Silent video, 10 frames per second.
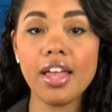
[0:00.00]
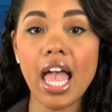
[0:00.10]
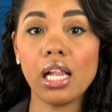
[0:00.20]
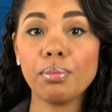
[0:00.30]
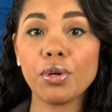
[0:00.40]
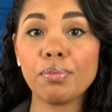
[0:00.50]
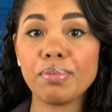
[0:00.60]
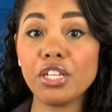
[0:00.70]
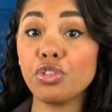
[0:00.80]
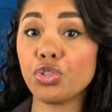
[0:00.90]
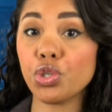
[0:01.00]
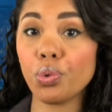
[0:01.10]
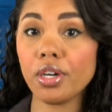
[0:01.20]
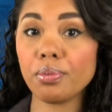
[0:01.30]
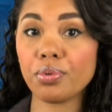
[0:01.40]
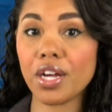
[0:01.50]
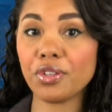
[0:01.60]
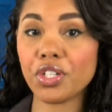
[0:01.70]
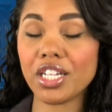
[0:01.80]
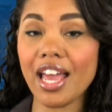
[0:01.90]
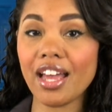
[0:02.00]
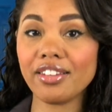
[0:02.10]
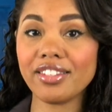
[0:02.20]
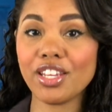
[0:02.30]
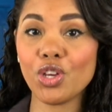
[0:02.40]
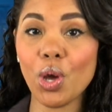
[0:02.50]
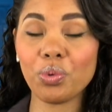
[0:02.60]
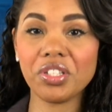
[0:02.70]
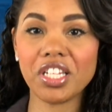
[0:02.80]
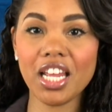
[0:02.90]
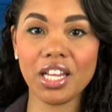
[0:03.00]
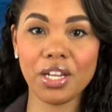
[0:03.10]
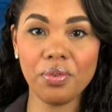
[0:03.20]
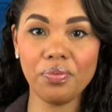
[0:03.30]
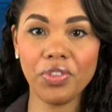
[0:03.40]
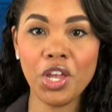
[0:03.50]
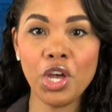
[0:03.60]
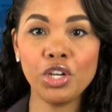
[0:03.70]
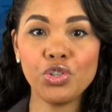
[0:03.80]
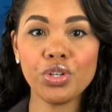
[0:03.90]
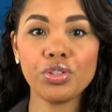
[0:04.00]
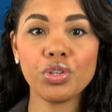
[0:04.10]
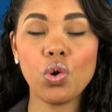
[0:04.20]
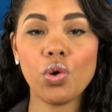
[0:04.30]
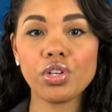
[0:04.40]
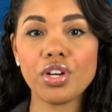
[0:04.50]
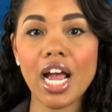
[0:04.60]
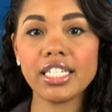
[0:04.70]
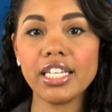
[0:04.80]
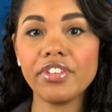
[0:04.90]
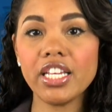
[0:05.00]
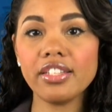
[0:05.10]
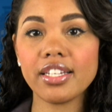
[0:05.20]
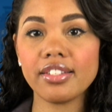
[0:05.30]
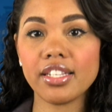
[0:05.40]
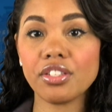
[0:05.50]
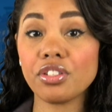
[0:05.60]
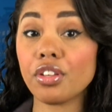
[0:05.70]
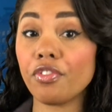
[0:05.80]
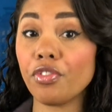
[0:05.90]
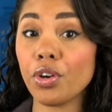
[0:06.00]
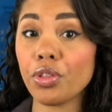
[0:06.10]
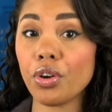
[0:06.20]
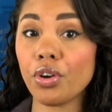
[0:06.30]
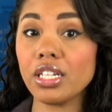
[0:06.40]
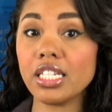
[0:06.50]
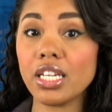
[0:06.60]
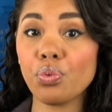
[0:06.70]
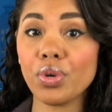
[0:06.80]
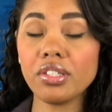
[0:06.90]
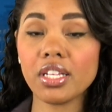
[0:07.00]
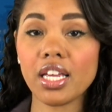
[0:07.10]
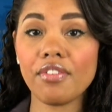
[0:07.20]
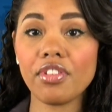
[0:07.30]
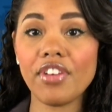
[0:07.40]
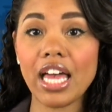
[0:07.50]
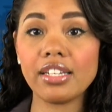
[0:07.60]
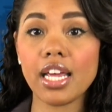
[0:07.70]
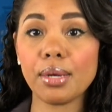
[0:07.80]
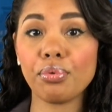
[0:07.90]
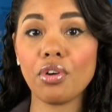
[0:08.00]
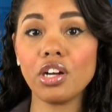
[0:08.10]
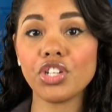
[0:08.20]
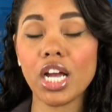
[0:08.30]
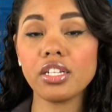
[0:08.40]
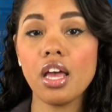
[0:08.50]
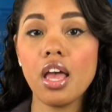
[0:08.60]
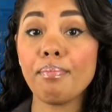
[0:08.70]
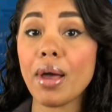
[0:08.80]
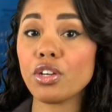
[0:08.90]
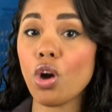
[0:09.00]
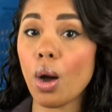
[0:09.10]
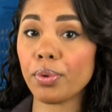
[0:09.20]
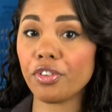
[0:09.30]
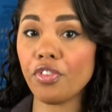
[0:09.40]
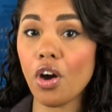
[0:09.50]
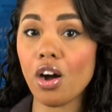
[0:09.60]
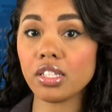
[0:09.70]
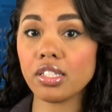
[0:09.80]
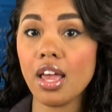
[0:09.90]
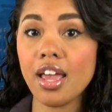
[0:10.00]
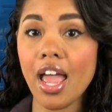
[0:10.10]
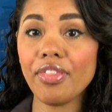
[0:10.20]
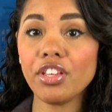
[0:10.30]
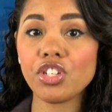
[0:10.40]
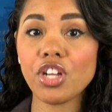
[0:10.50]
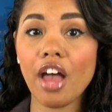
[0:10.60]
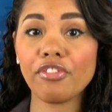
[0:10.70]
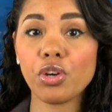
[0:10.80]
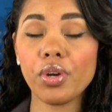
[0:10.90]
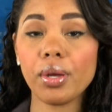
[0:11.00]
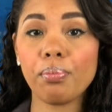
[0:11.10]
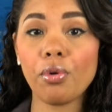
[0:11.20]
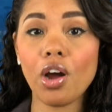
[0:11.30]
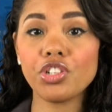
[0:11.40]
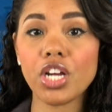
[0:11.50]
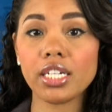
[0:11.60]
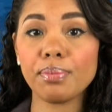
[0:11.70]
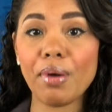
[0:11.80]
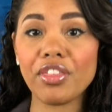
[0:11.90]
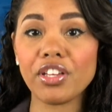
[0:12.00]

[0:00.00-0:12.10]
Elmer B. Stewart, president and CEO, stated, "During the quarter, activities consisted of further de-risking of the Van Dyke project by Copper Fox and the Schaft Creek project by